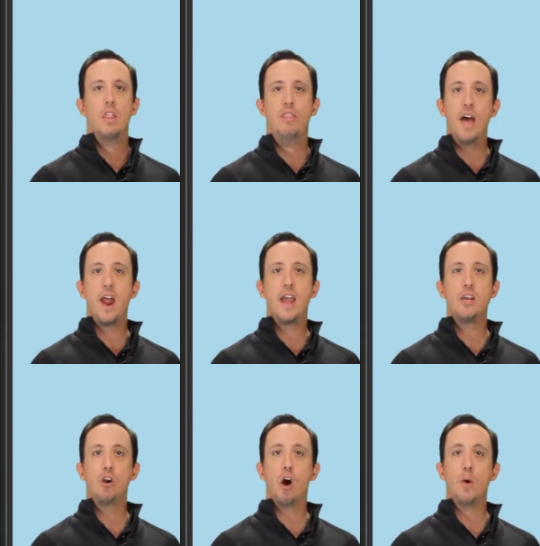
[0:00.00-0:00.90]
Then I
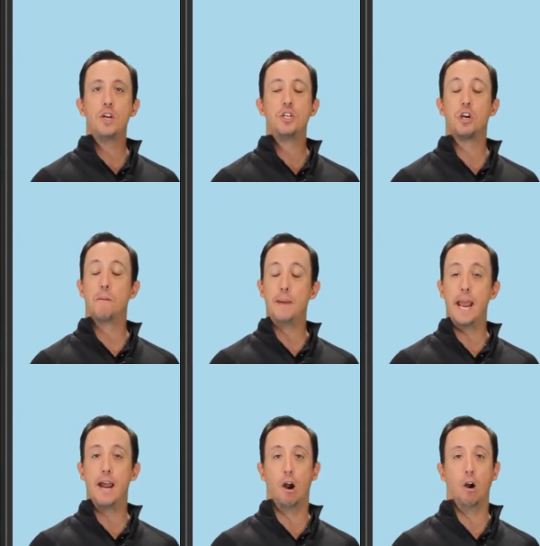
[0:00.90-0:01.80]
can go into
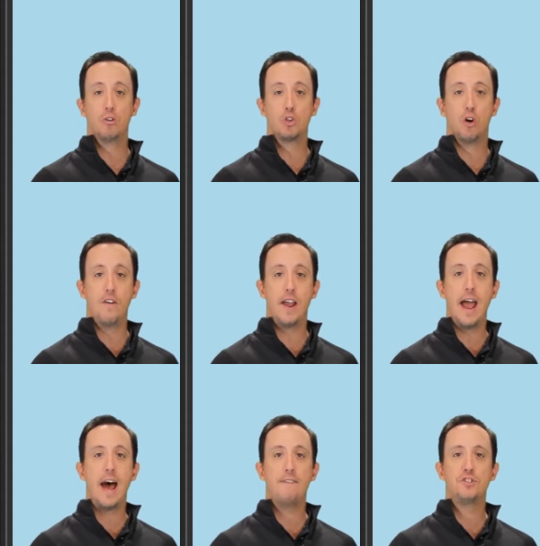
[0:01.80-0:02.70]
compare. So if I
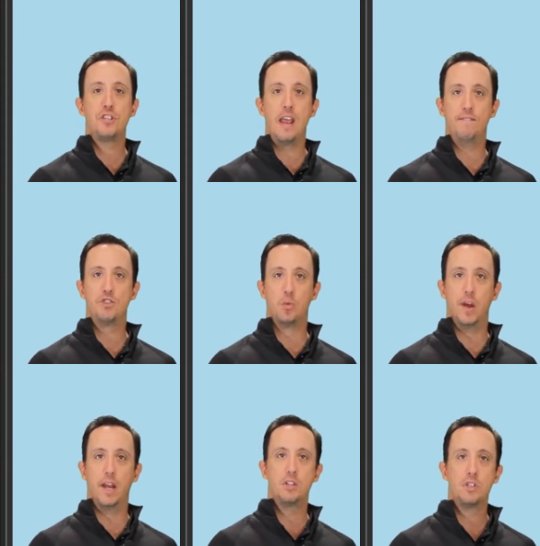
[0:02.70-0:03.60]
have saved
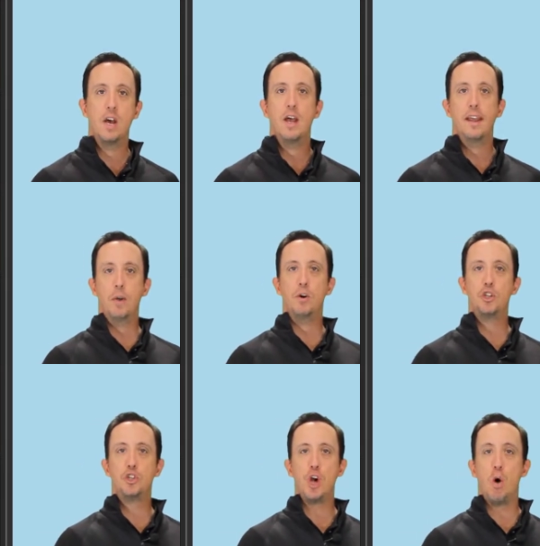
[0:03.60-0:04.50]
swings, it would
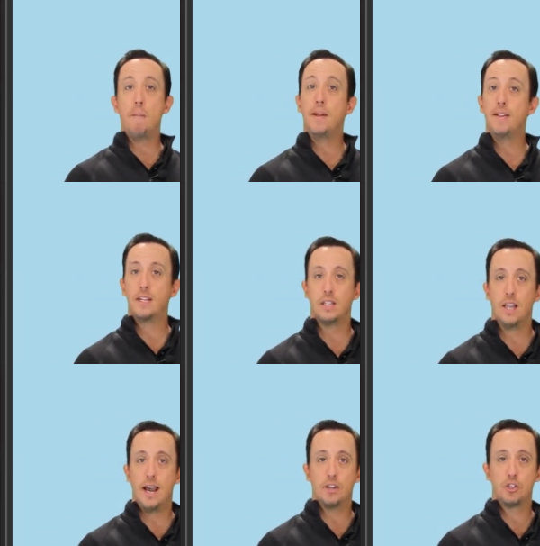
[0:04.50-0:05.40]
show up in this
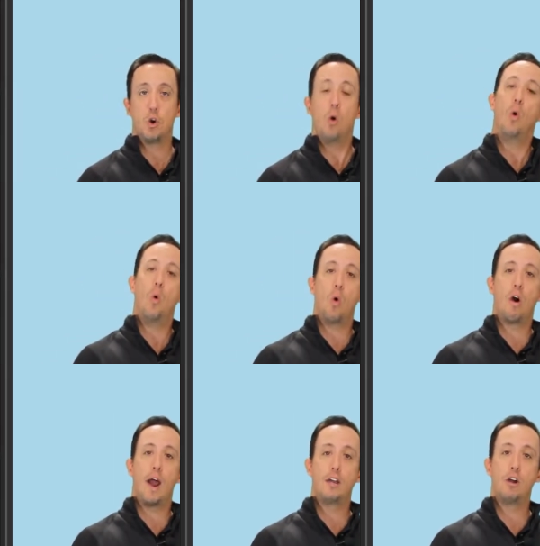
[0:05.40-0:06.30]
list.
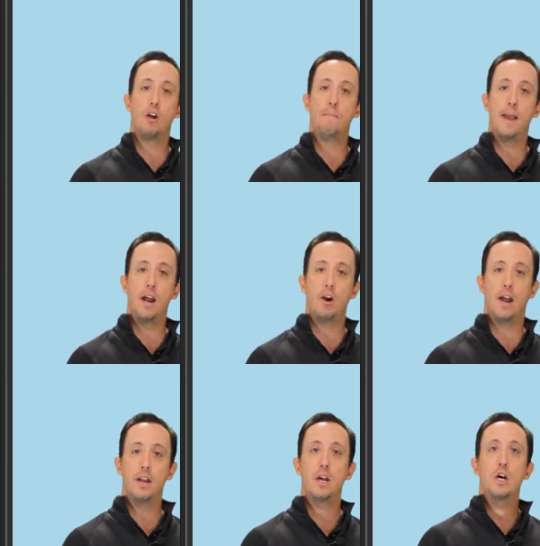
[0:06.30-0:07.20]
Or I can compare
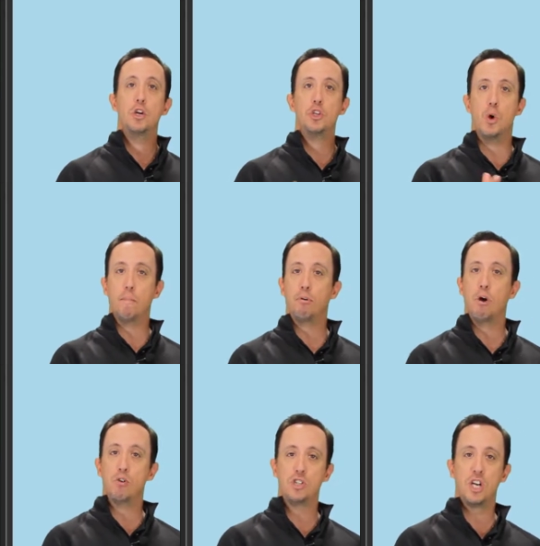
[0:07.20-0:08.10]
it to a
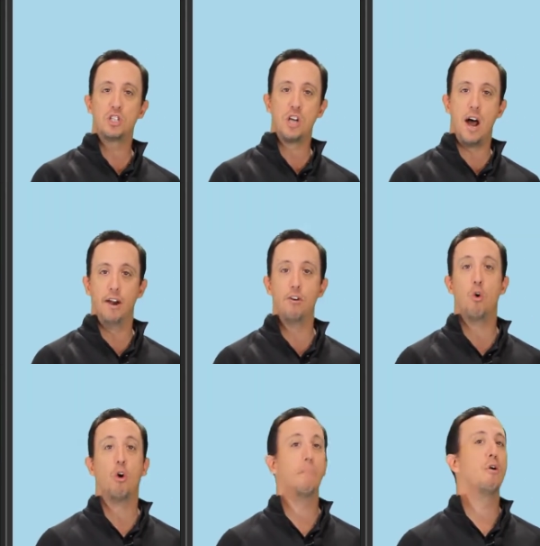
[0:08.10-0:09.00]
Pro 6-iron
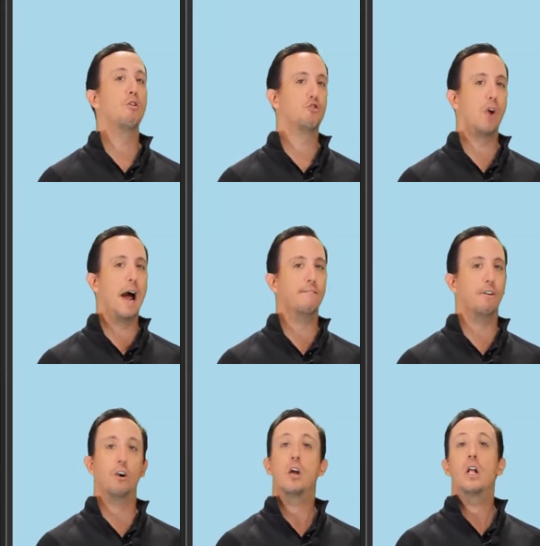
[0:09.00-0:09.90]
or a Pro
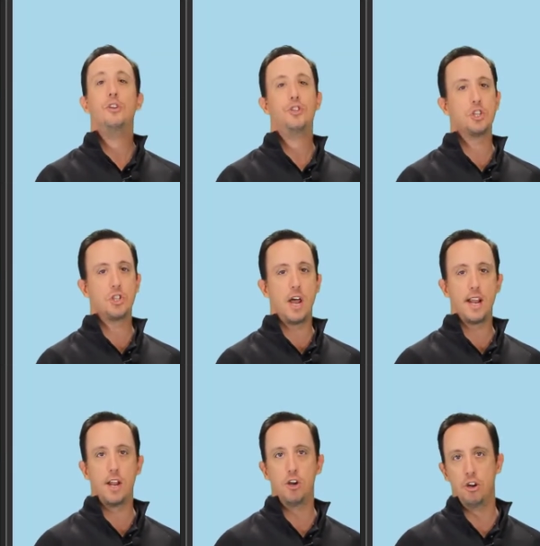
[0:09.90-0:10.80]
driver, just like
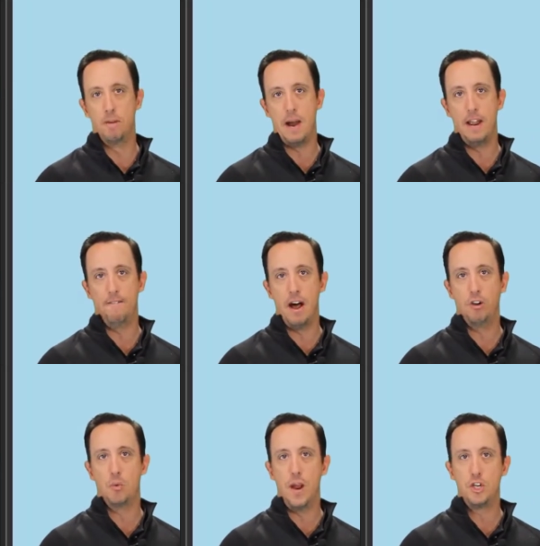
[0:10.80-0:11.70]
I could in my
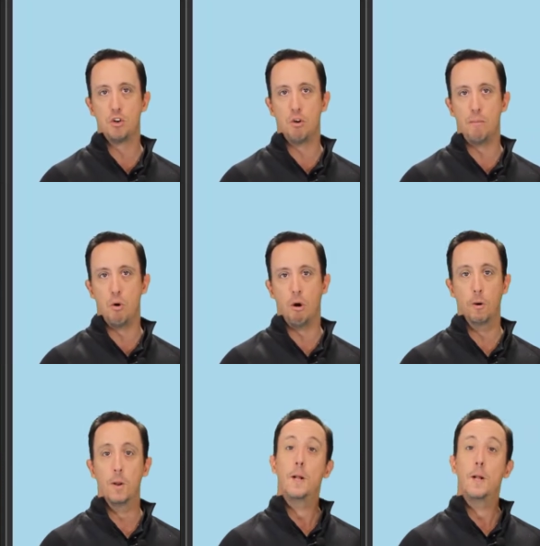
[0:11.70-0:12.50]
evaluation report.